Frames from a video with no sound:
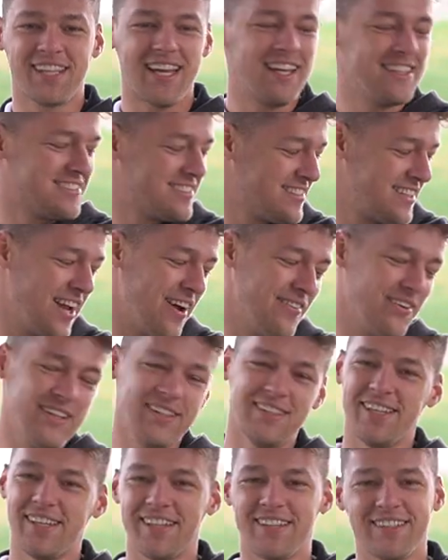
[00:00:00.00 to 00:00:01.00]

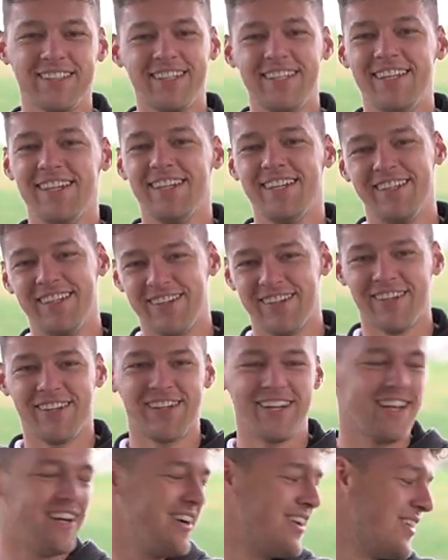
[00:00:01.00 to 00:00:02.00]
Literally a
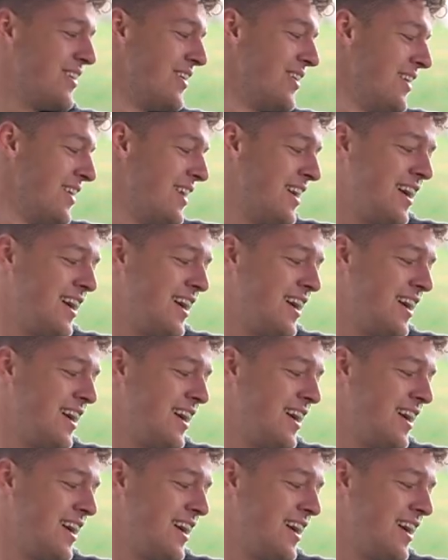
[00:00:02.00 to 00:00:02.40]
year ago,